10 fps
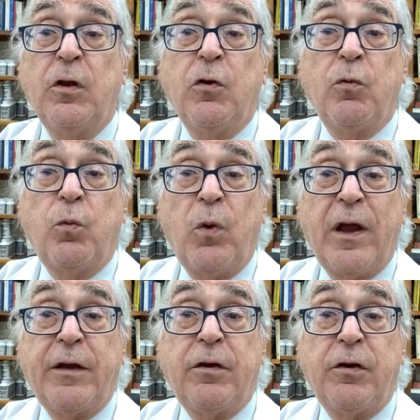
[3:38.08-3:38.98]

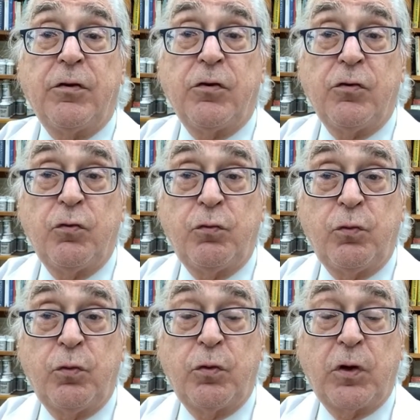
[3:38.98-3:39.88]
When you
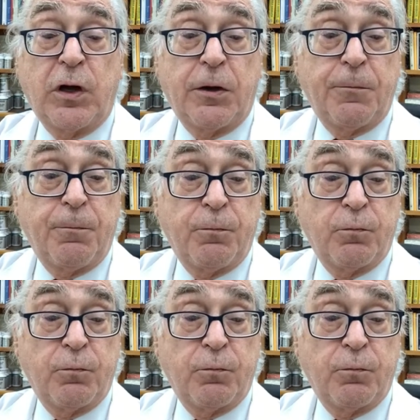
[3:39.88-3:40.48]
um,